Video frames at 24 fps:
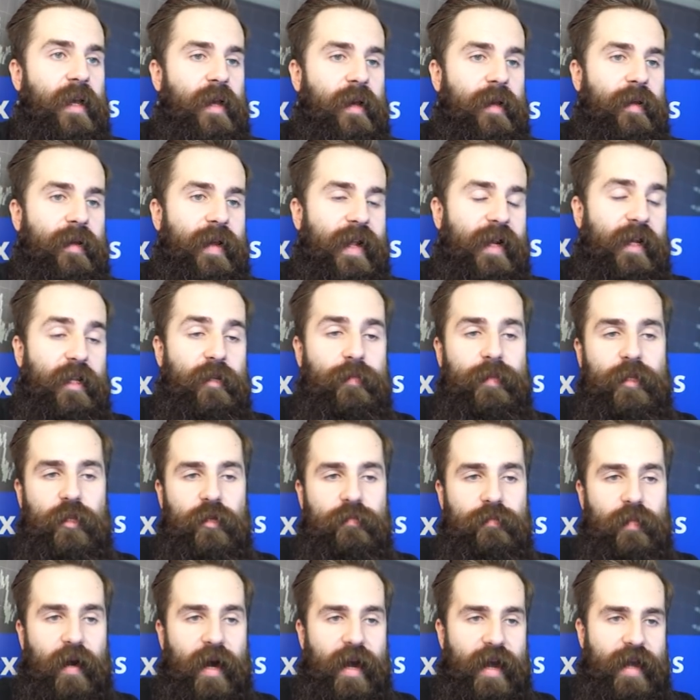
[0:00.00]
a little bit
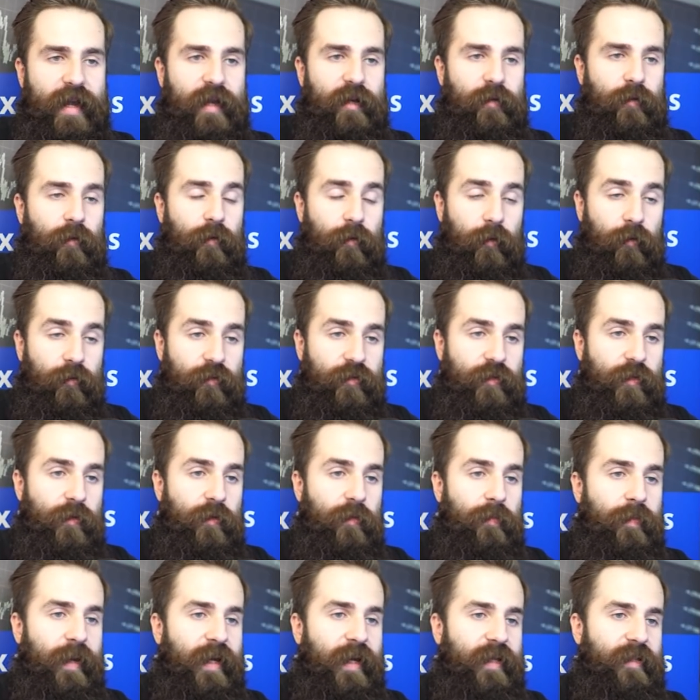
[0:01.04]
on buying
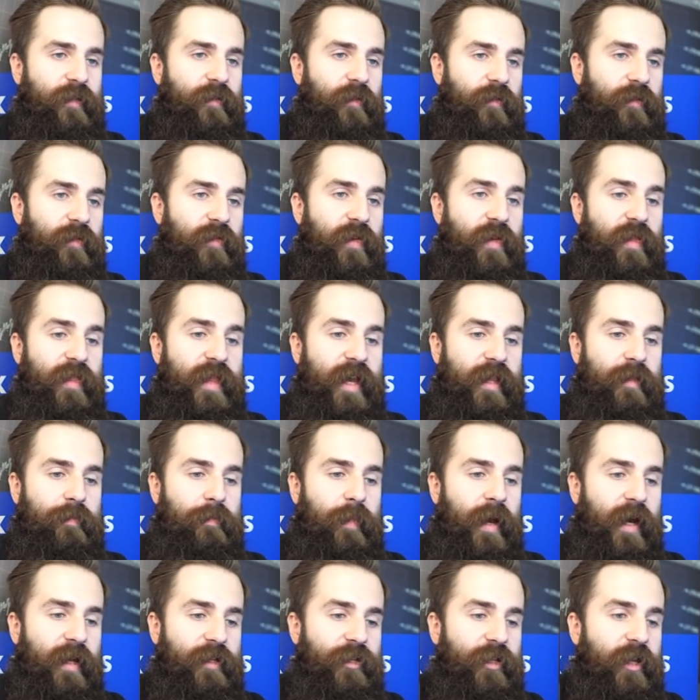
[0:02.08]
also, but not really that
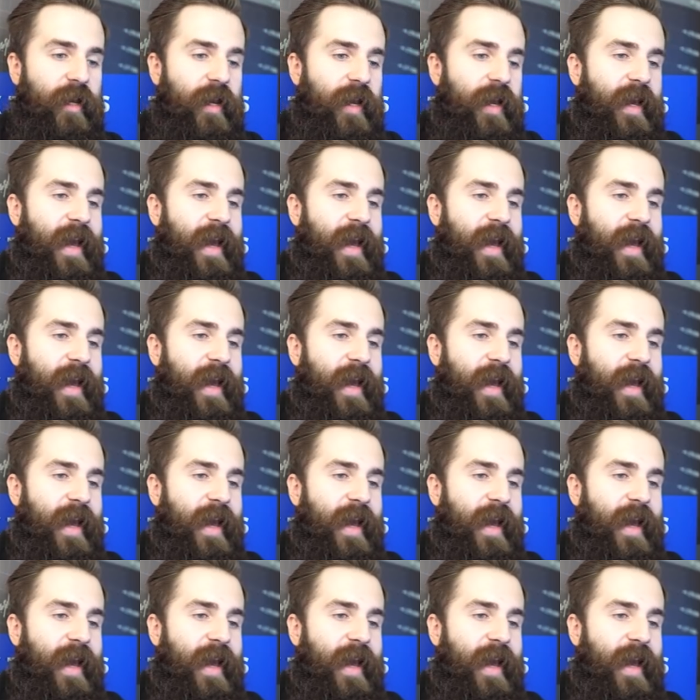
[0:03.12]
much.